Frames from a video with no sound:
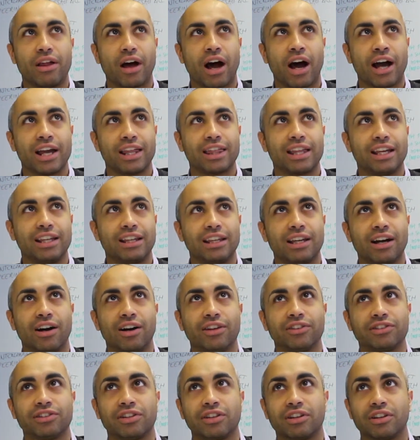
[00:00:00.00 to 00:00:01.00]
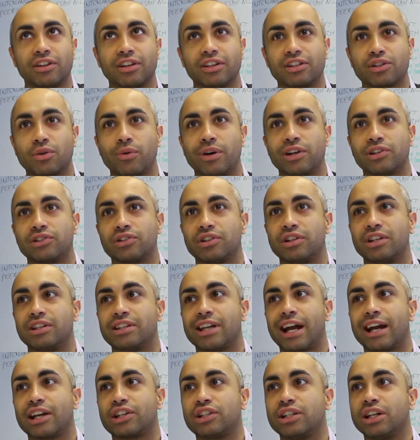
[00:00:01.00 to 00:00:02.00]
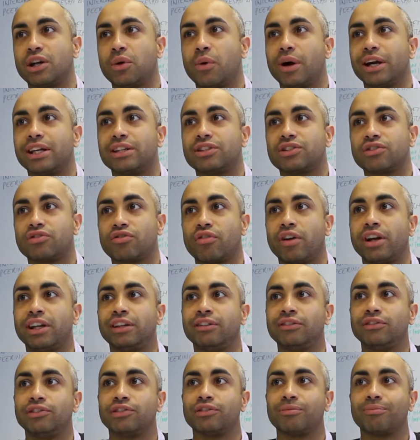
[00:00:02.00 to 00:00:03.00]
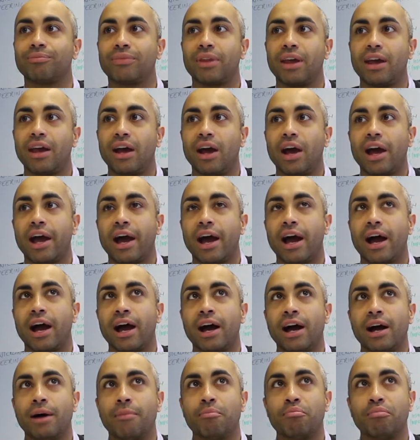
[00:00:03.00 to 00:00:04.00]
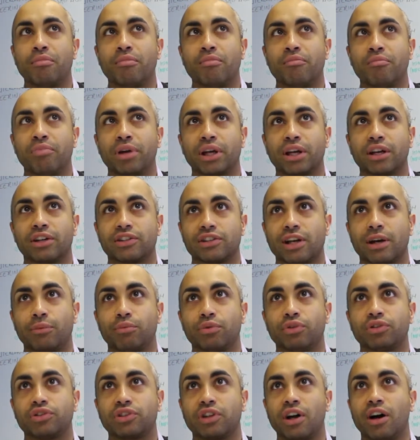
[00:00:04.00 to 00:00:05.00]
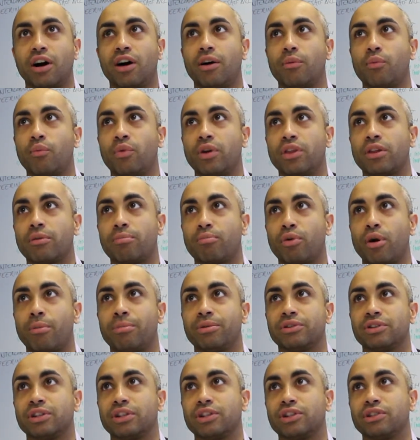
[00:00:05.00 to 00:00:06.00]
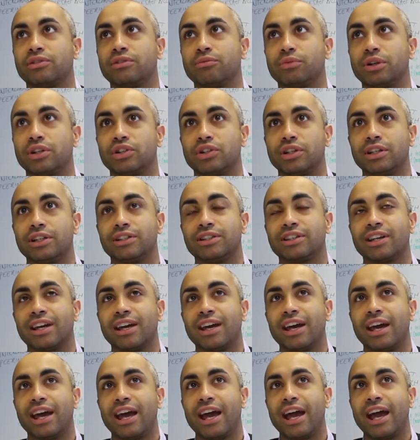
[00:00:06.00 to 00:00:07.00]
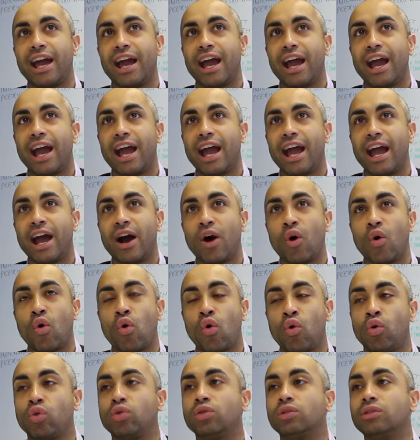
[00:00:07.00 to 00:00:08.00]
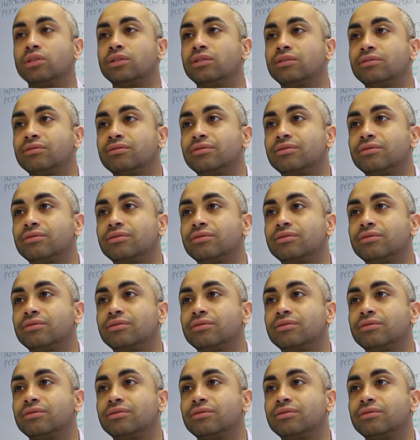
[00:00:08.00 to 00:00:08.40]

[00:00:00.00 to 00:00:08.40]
I think the answer to this question is actually quite strange, because I will start with a proposition which is all